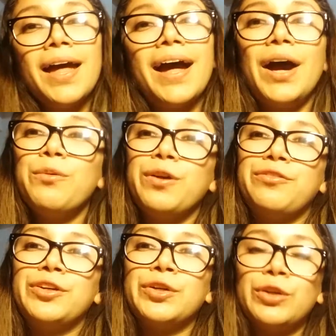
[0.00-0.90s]

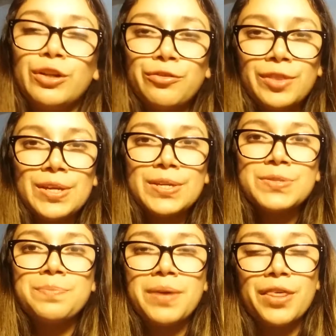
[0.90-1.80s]
However, all of
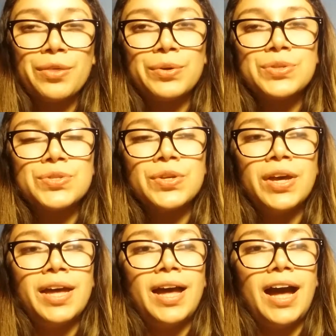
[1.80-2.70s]
these methods
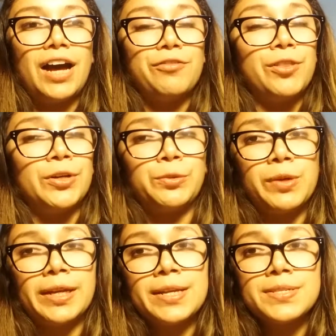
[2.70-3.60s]
have their
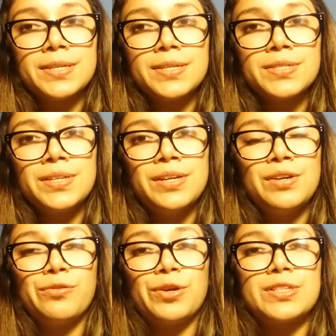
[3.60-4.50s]
weaknesses.
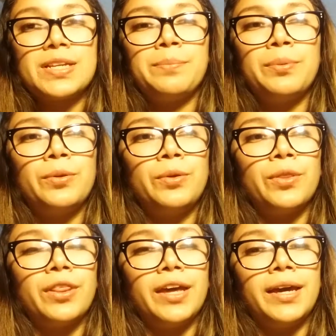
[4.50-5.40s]
For example,
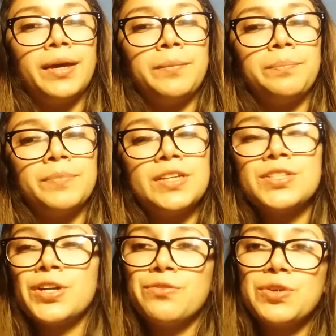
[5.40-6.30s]
the
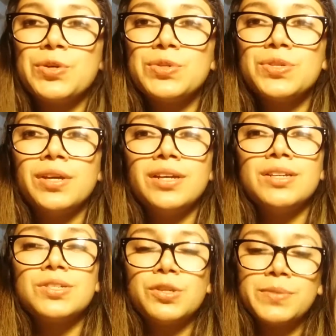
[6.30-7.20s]
interviews
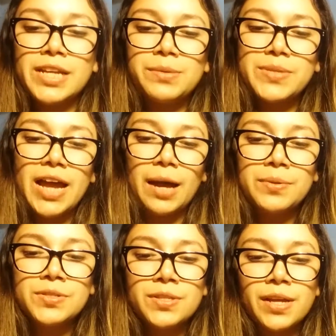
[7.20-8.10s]
sometimes
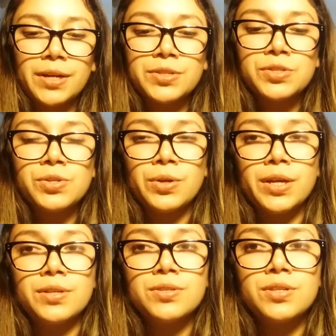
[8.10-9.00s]
happens that
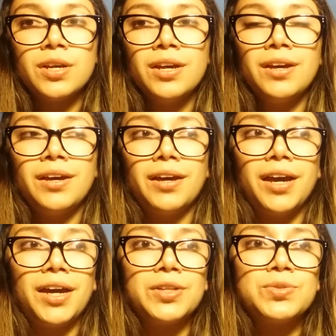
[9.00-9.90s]
students
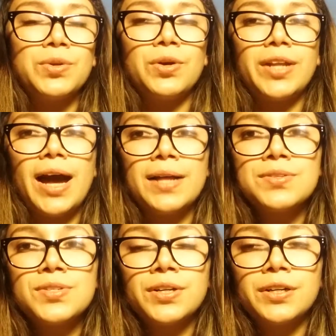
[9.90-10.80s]
do not
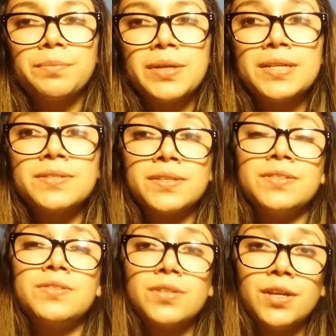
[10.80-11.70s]
answer being
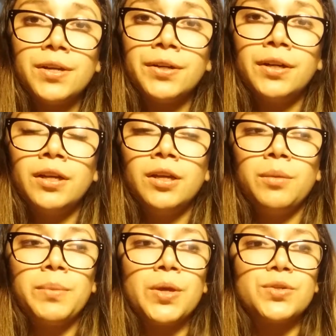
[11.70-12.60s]
sincere
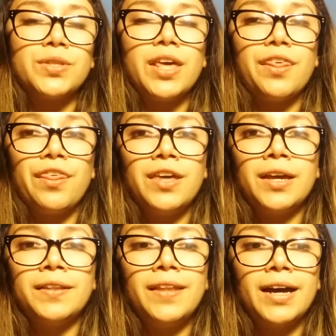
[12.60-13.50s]
because they
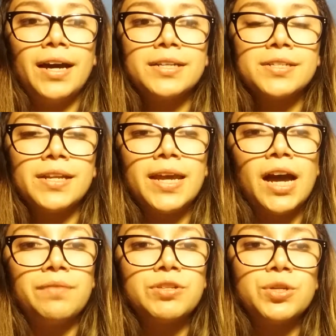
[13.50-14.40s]
think that they
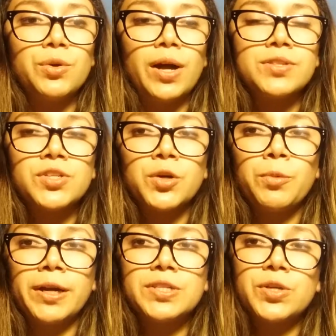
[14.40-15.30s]
have to answer
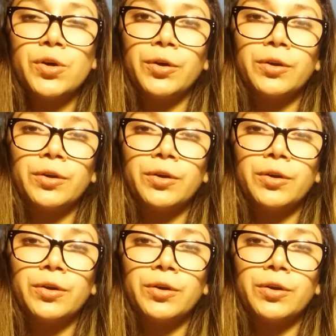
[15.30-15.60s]
what is